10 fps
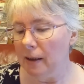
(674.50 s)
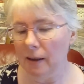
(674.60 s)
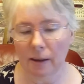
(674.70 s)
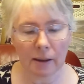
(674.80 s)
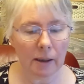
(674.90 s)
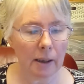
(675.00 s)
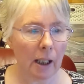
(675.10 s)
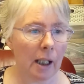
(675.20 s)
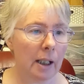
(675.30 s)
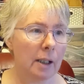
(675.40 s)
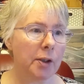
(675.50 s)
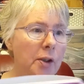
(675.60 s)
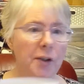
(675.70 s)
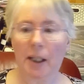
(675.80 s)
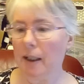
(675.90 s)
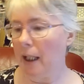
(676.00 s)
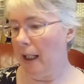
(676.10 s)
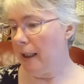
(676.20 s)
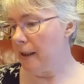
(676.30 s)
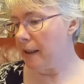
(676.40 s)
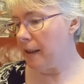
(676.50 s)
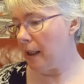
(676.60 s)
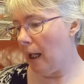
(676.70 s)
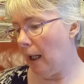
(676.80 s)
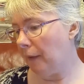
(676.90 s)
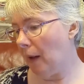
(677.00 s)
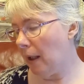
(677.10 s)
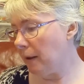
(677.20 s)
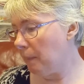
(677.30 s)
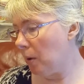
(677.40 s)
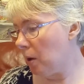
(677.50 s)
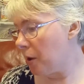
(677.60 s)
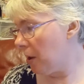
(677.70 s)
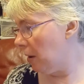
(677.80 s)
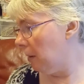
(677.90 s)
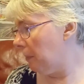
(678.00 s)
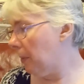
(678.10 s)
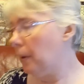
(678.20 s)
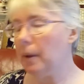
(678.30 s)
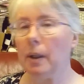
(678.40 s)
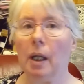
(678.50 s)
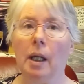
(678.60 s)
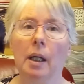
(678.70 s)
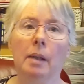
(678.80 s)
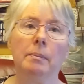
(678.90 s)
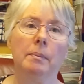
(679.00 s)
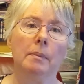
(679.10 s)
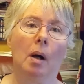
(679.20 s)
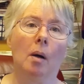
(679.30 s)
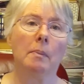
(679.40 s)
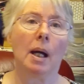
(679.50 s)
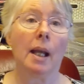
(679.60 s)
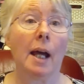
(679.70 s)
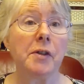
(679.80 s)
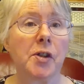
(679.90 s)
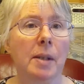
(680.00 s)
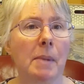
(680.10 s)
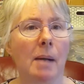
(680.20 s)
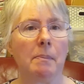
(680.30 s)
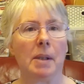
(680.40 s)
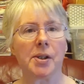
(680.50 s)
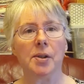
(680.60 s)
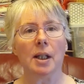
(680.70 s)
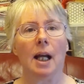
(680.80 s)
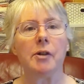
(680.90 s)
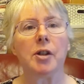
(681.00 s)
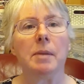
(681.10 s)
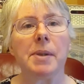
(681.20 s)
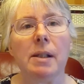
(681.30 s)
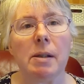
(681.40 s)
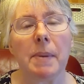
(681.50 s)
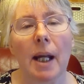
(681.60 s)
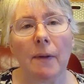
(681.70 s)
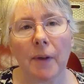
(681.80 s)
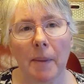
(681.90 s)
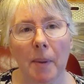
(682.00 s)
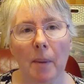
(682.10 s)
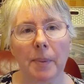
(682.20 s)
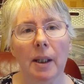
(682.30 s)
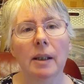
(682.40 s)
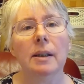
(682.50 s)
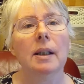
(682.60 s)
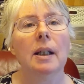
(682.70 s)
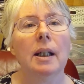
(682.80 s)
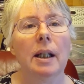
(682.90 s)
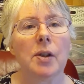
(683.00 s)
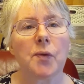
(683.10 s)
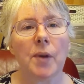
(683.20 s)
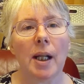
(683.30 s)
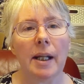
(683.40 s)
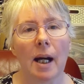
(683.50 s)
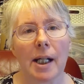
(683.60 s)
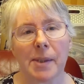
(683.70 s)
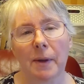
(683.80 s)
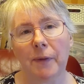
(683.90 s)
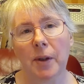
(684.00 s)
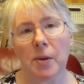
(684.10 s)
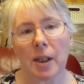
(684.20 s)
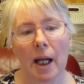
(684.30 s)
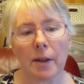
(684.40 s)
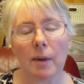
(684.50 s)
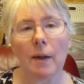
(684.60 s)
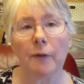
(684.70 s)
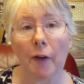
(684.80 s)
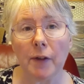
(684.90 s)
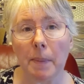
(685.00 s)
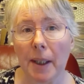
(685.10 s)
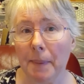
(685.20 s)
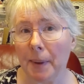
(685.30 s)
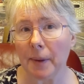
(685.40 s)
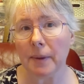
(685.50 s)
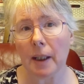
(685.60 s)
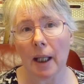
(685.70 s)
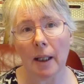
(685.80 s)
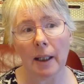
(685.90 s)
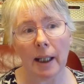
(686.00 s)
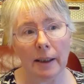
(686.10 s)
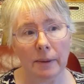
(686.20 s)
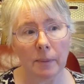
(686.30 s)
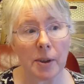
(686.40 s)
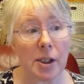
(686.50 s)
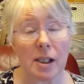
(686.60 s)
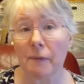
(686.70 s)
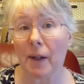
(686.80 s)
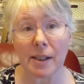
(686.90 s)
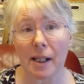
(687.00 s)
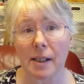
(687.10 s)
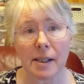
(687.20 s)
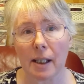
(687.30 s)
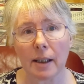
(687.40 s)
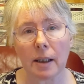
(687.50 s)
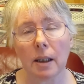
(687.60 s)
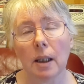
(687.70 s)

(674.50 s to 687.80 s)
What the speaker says: The other thing is I've had it brought up on my live stream. Now, my Sunday live stream seems to be getting very popular. It's really nice. We've usually had around 50 people in, which is fantastic.